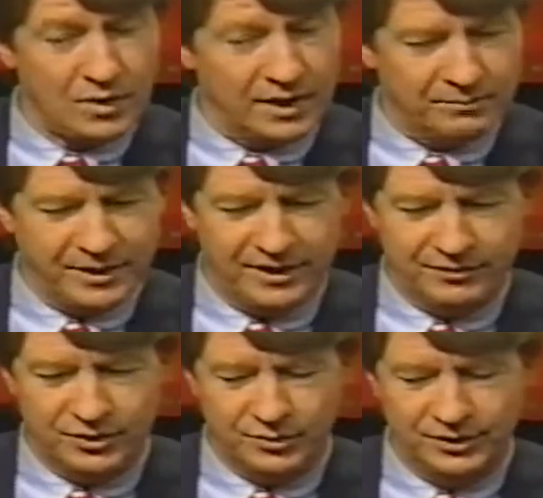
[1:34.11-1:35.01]
Got paid
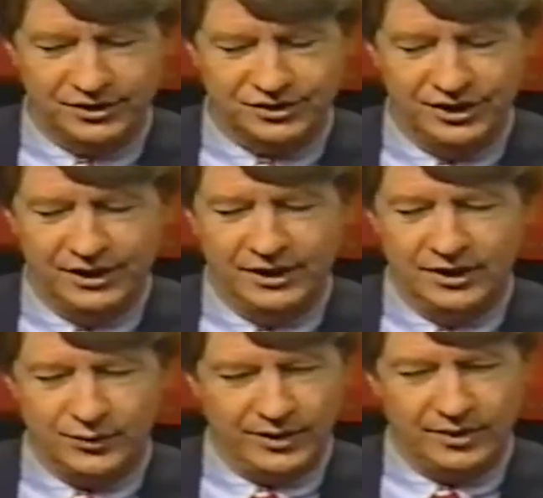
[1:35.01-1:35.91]
every 2 weeks.
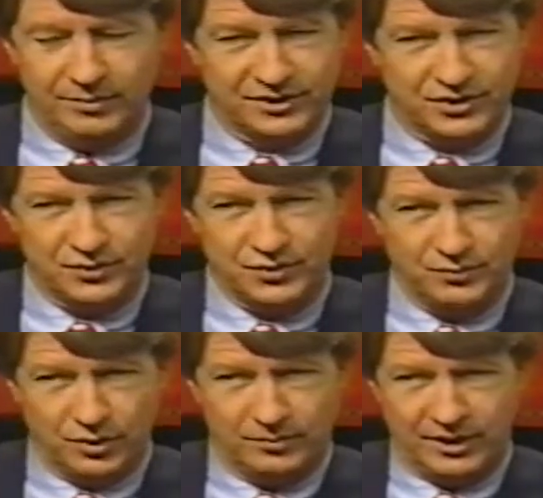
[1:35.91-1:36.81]
$300. This was
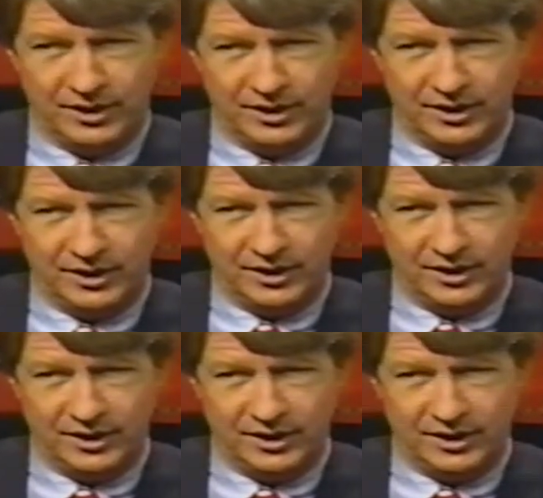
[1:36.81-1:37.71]
more money than
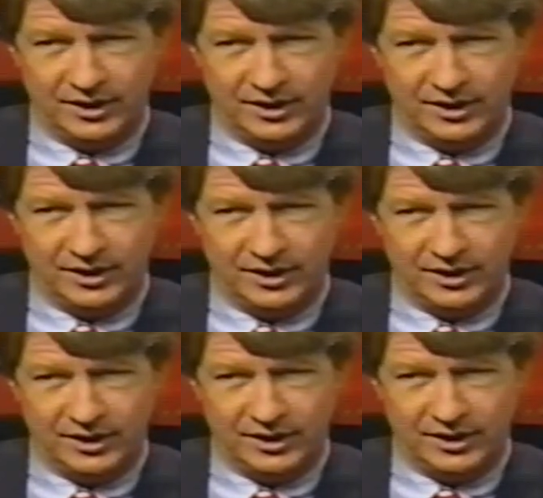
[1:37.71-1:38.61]
I'd had in one place
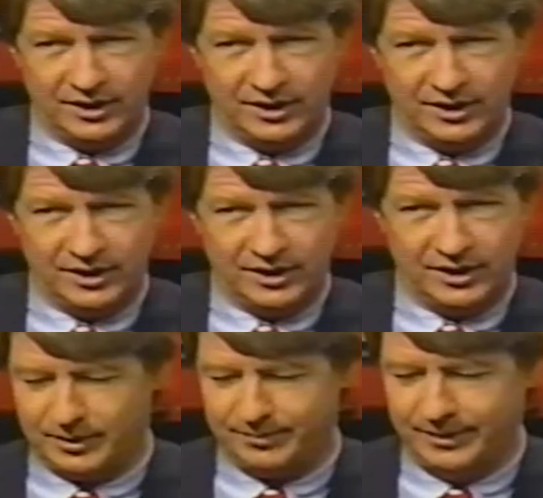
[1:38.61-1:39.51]
since Abby Hoffman was a
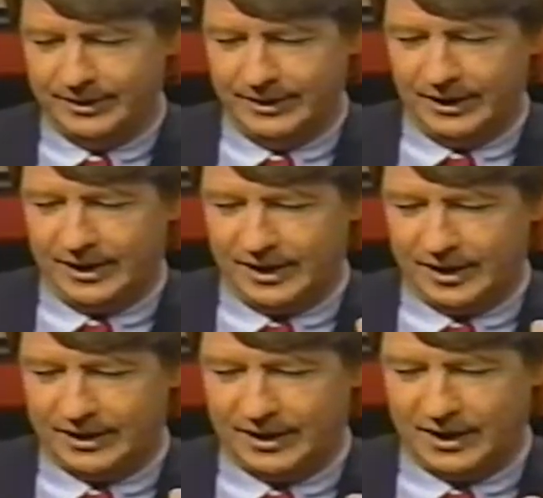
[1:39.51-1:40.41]
pup.
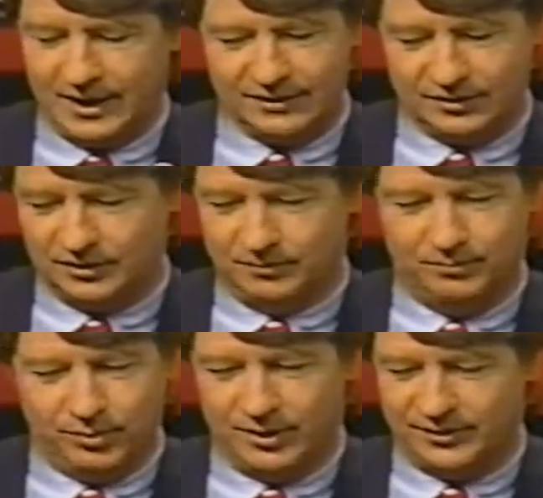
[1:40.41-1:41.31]
And I thought, oh
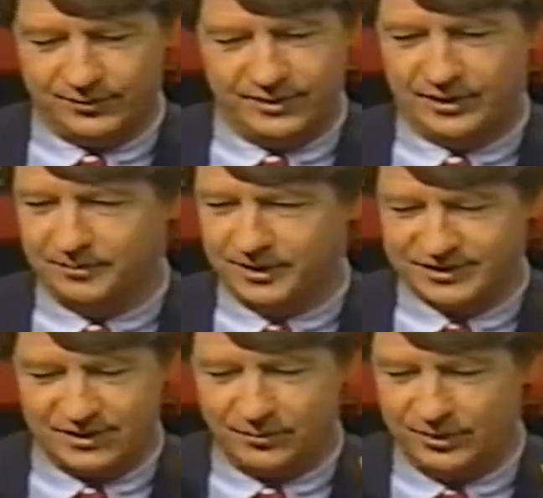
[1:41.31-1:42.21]
boy,
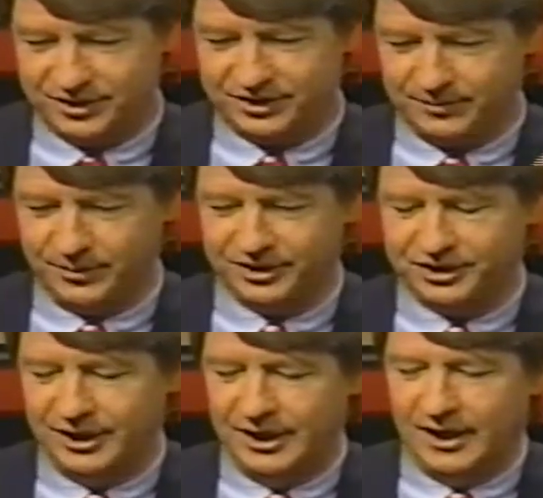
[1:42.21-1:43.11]
$300. I'm
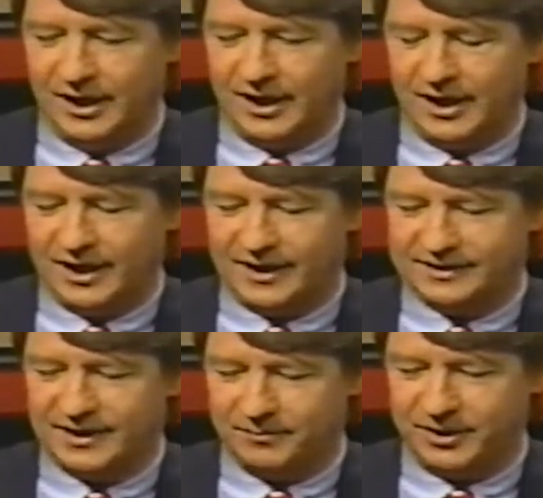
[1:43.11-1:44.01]
rich. And I
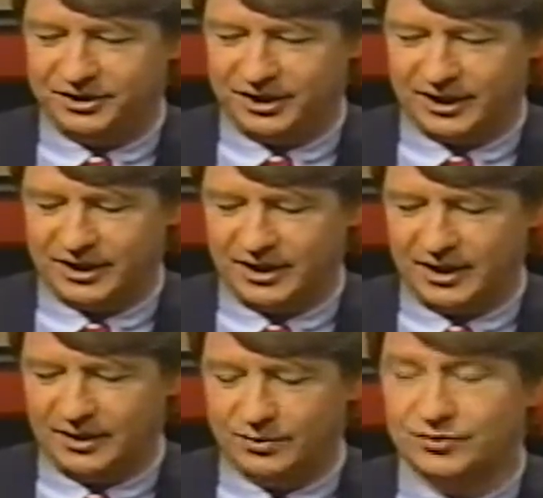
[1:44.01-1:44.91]
got that paycheck.
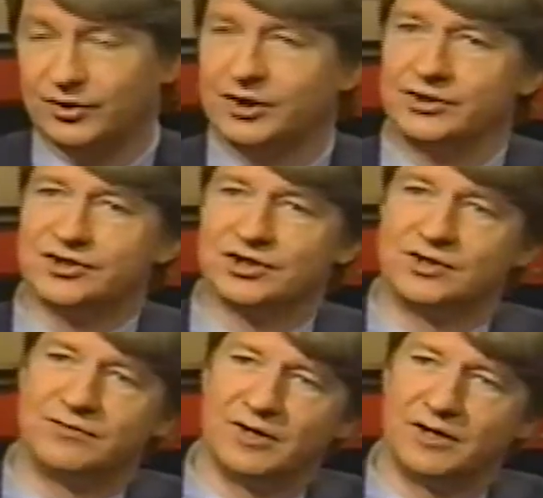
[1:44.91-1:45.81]
And it was for
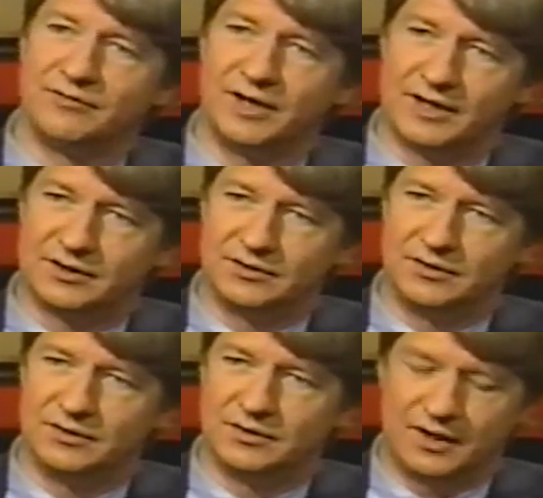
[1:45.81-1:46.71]
$165 net.
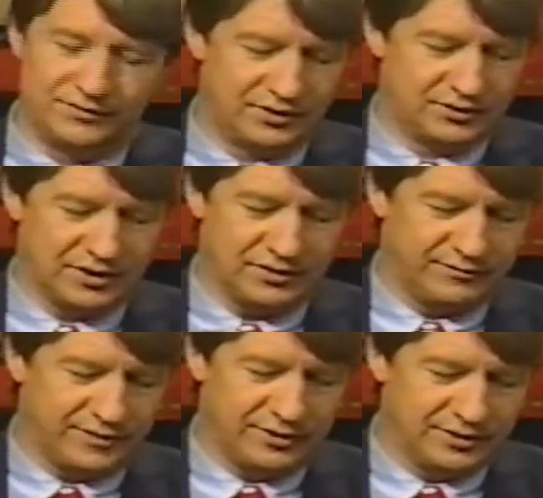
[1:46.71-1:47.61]
After you took out
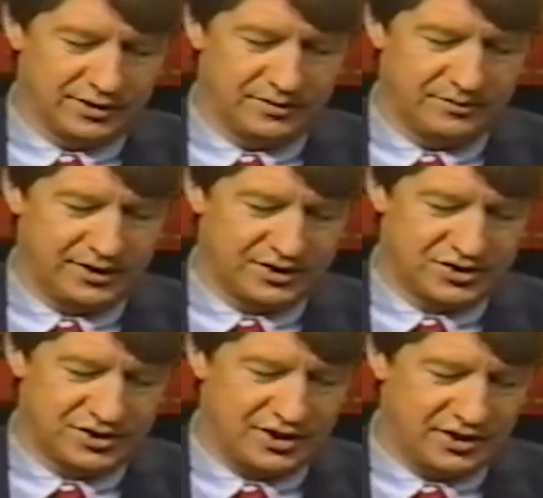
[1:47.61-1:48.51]
federal income tax,
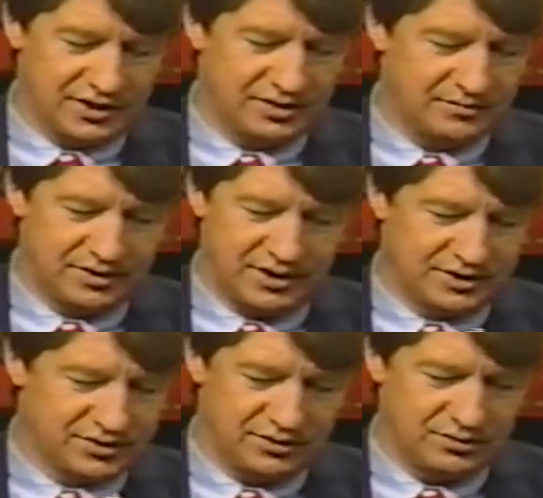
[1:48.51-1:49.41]
state income
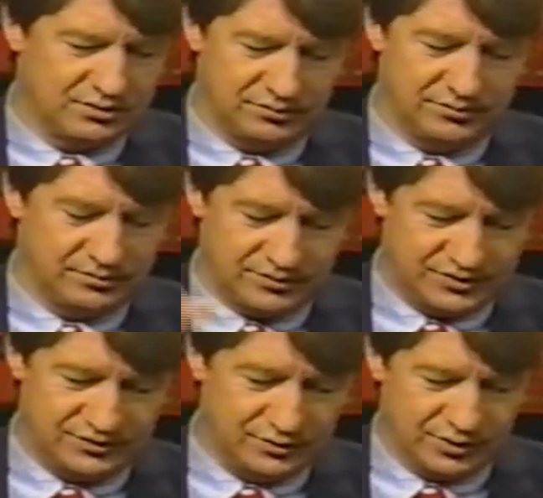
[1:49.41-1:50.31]
tax, local
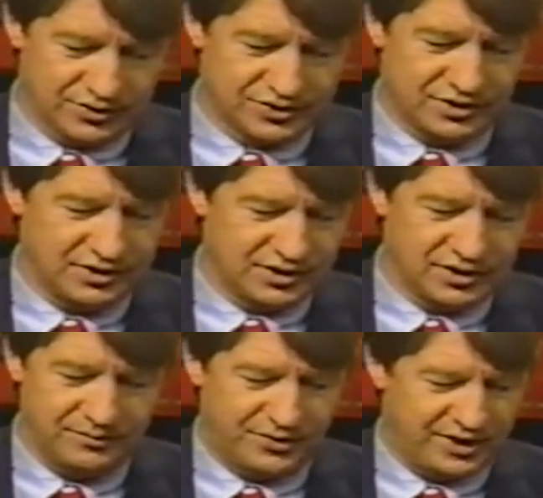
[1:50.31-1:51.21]
New York City
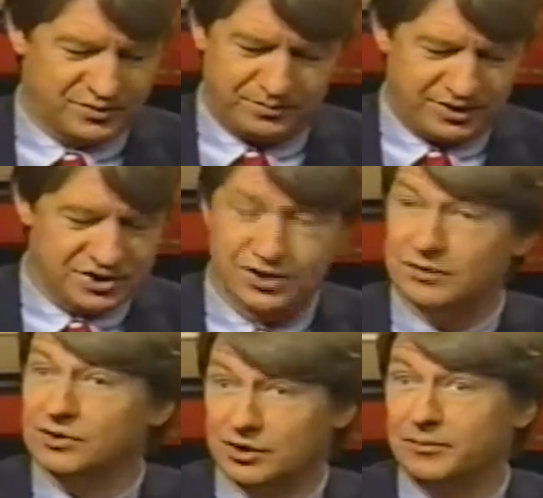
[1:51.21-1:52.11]
income tax,
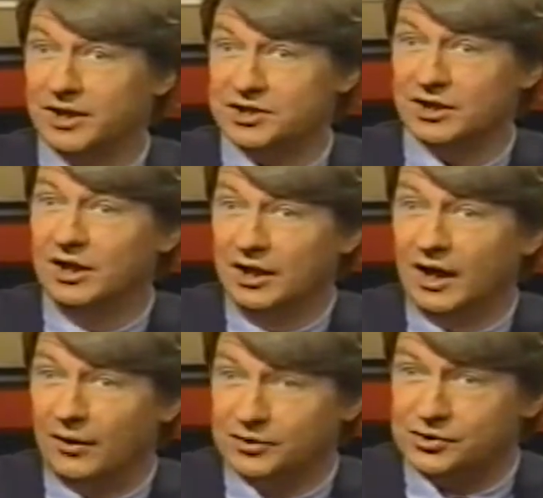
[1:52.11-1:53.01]
pension, you can imagine
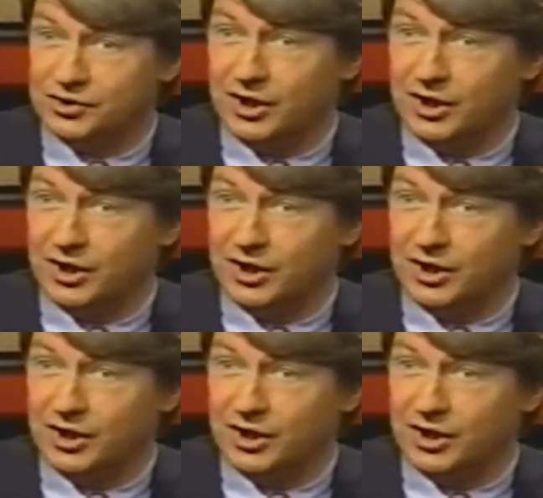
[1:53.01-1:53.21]
how interested I was.